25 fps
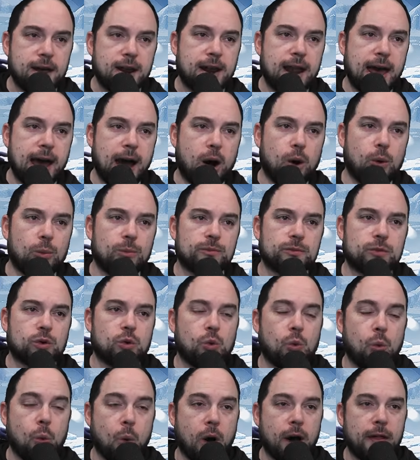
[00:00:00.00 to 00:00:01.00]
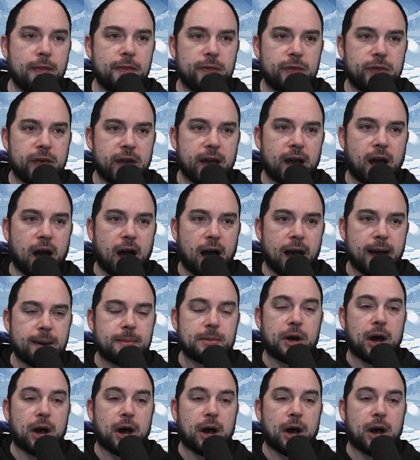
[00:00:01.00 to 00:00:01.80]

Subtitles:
Now, one thing I'm